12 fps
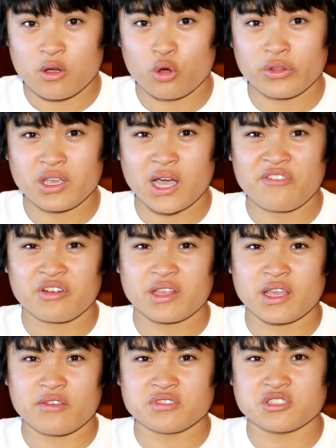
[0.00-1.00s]
Only God
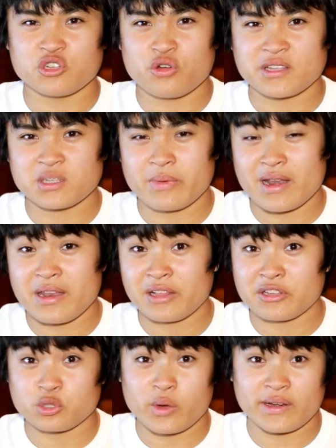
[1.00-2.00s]
Forgives is directed by
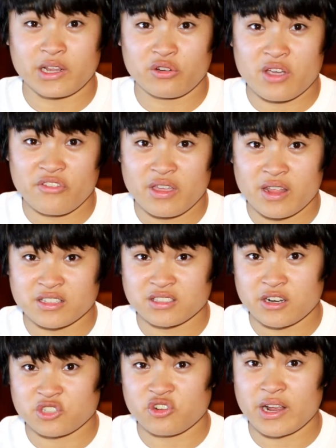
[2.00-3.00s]
Nicolas Winding Refn and
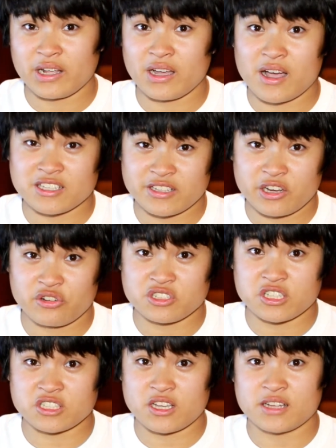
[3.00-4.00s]
stars Ryan Gosling,
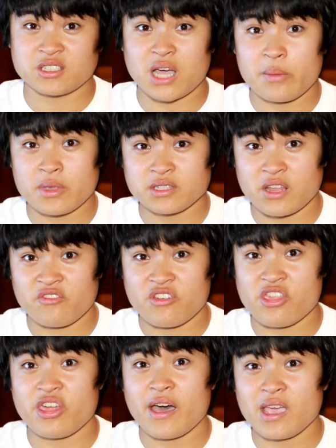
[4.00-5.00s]
Kristen Scott Thomas, and
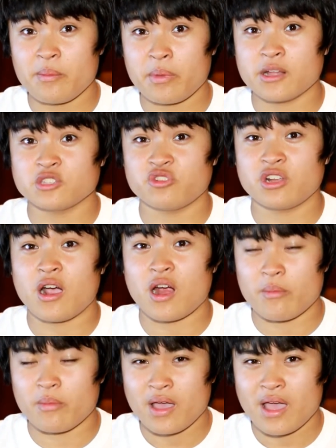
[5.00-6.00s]
Vithaya Pansringarm.